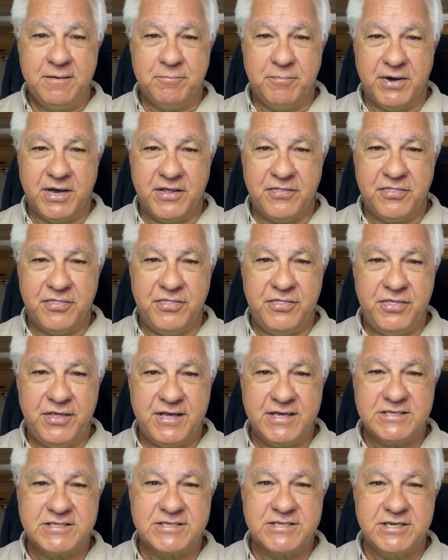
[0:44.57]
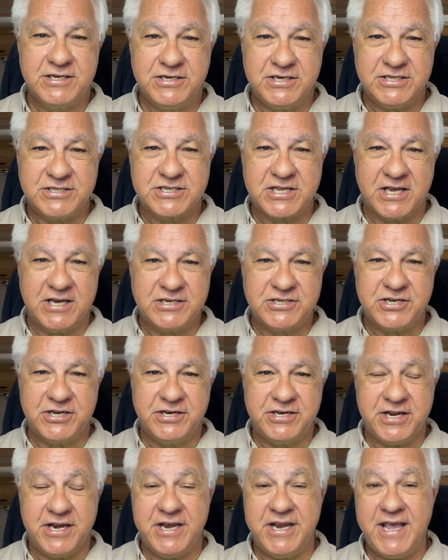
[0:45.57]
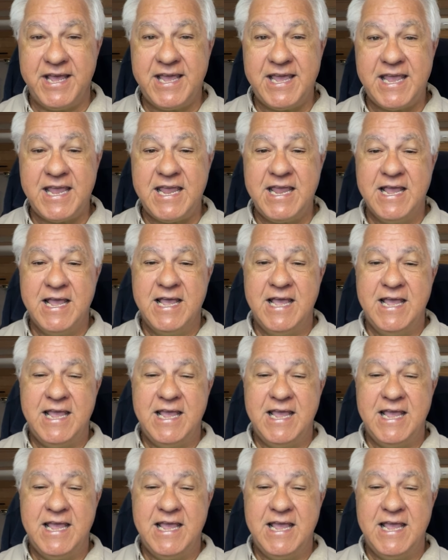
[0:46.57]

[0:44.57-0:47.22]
But this discussion today